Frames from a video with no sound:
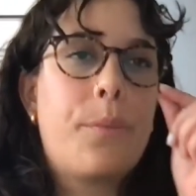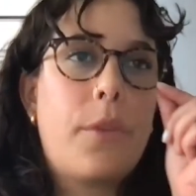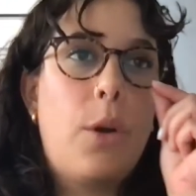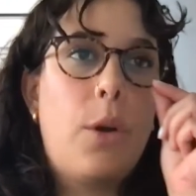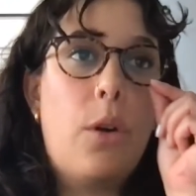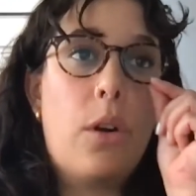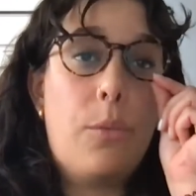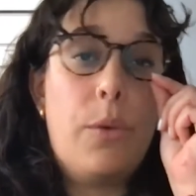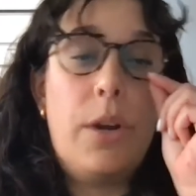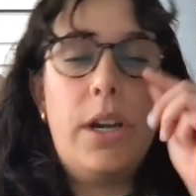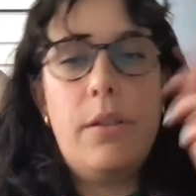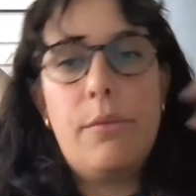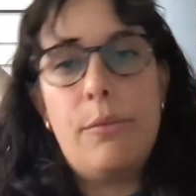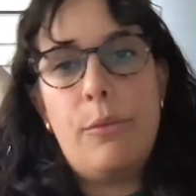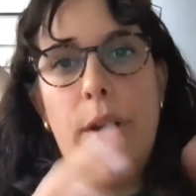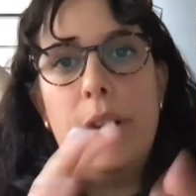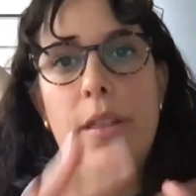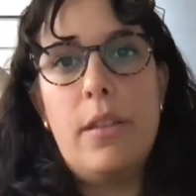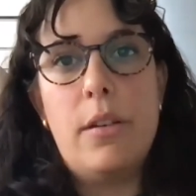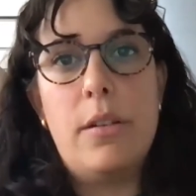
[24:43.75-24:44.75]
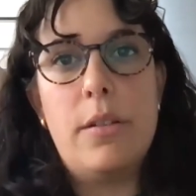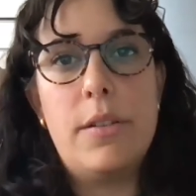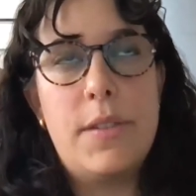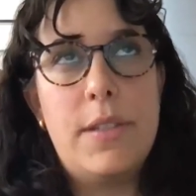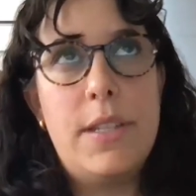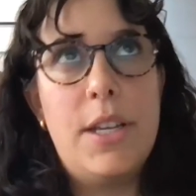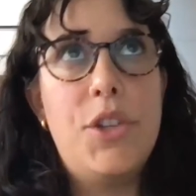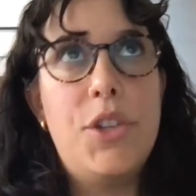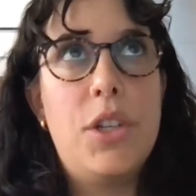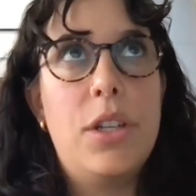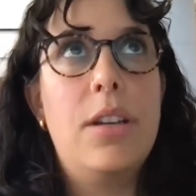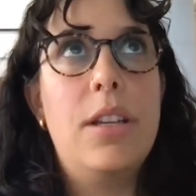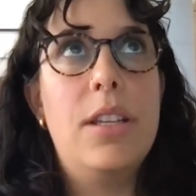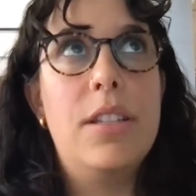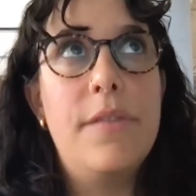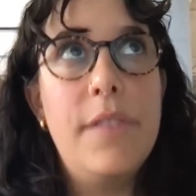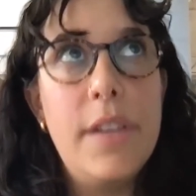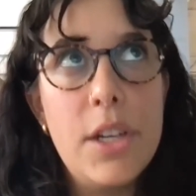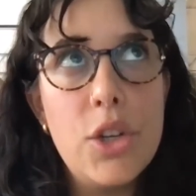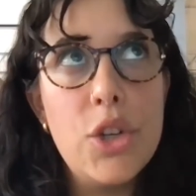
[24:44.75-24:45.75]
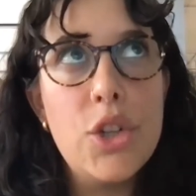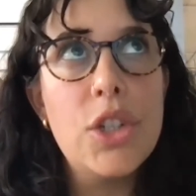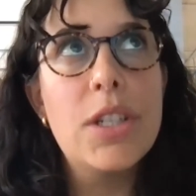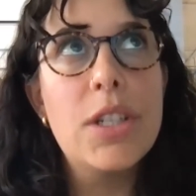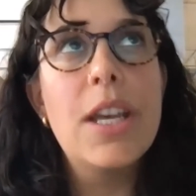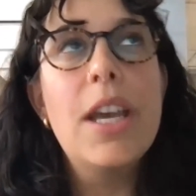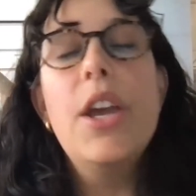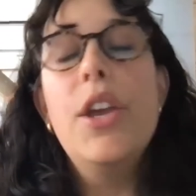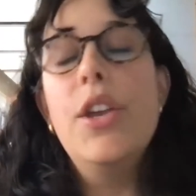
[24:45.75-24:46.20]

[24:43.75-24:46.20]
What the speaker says: or when the session is finished,